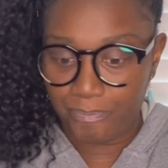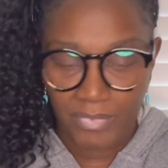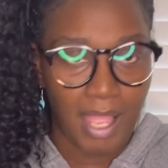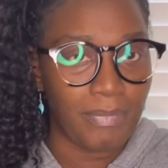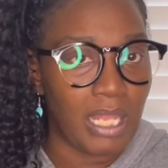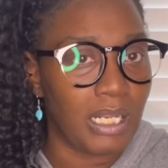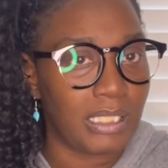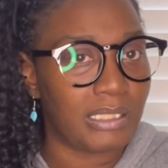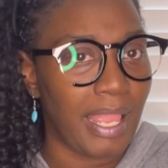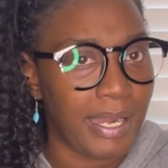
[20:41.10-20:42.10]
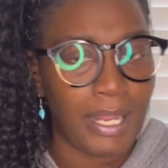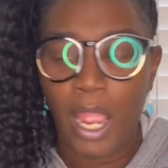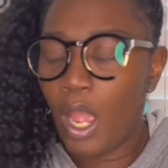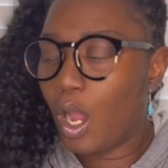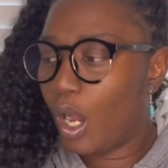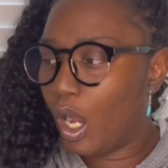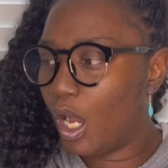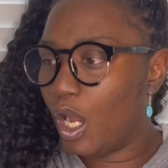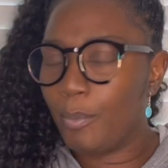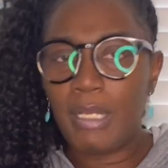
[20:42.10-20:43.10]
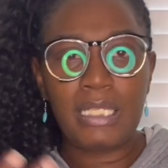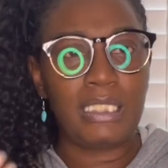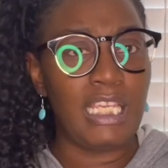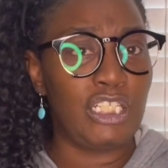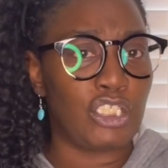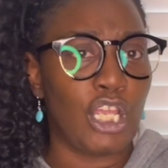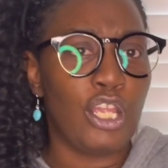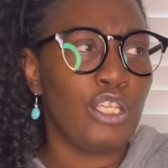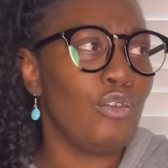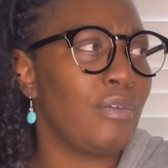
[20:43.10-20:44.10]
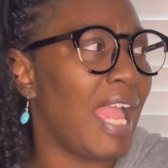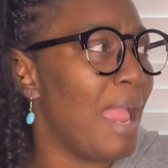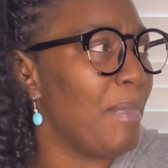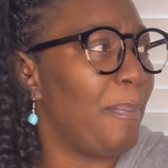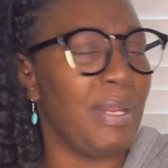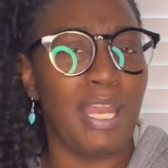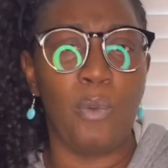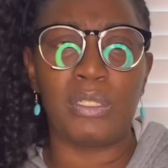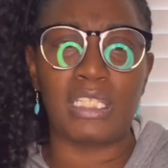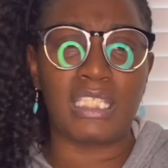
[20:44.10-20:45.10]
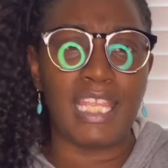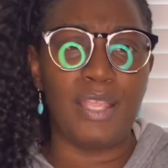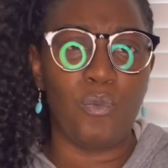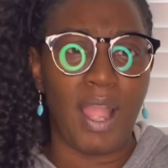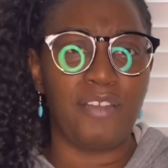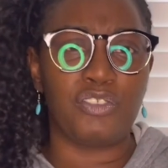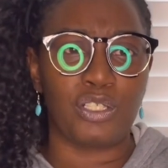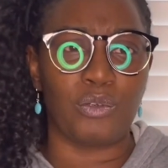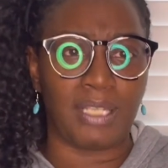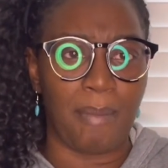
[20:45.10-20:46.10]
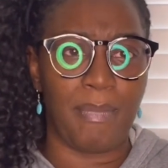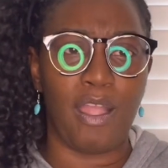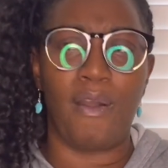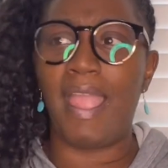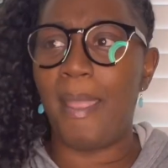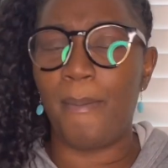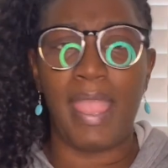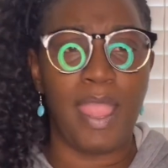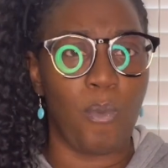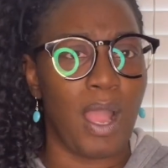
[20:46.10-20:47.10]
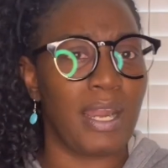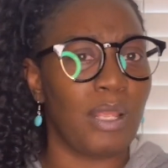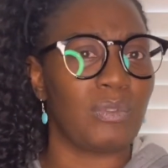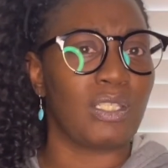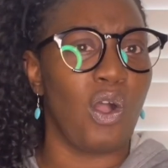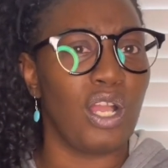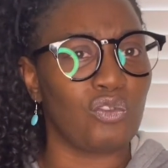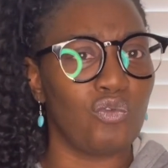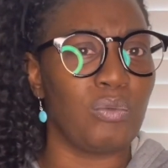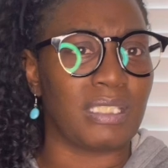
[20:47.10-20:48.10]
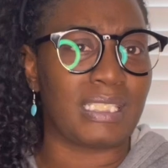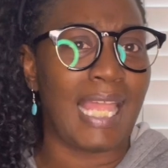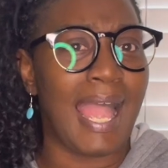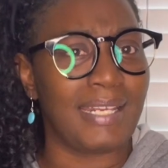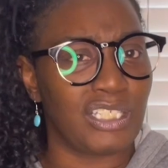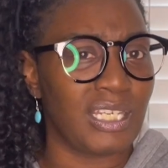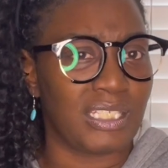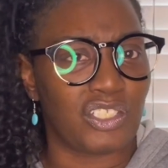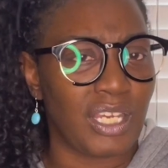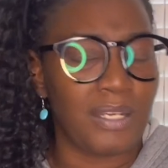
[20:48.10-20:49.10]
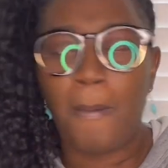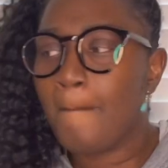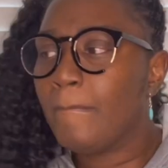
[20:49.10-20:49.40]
I'm not understanding. Tisha, you came up in there with the teen wife shirt that Mel had made while they was going through with the side chick shit